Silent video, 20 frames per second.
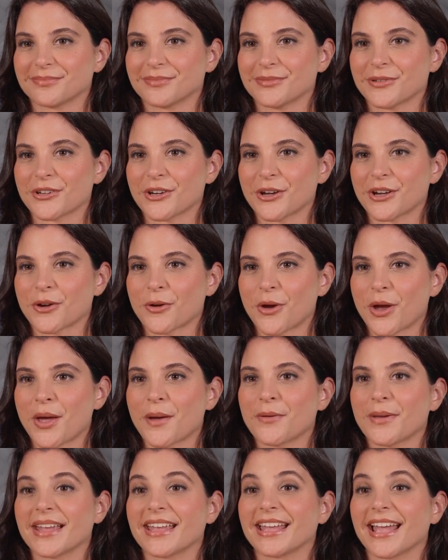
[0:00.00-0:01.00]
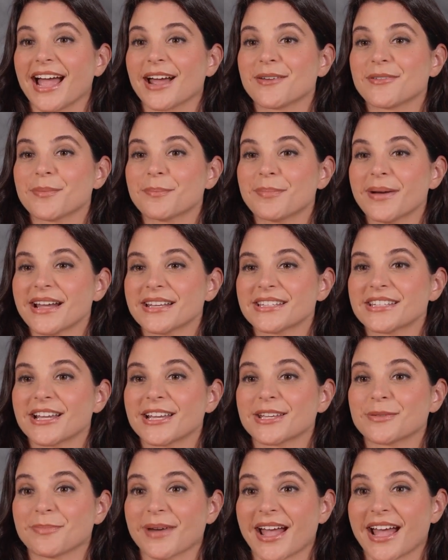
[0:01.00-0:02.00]
So you already have a
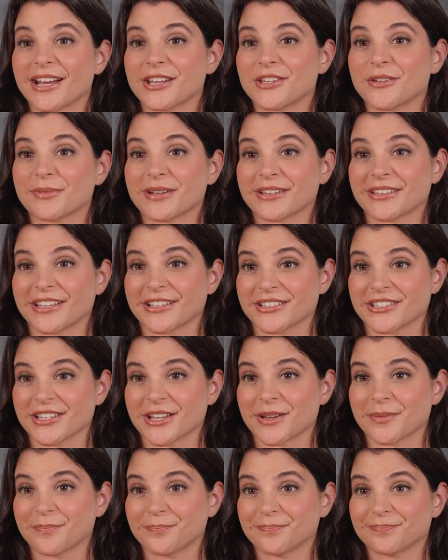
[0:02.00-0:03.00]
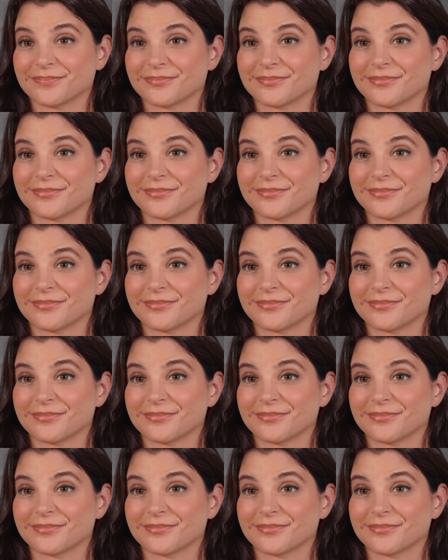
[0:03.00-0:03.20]
basic management system.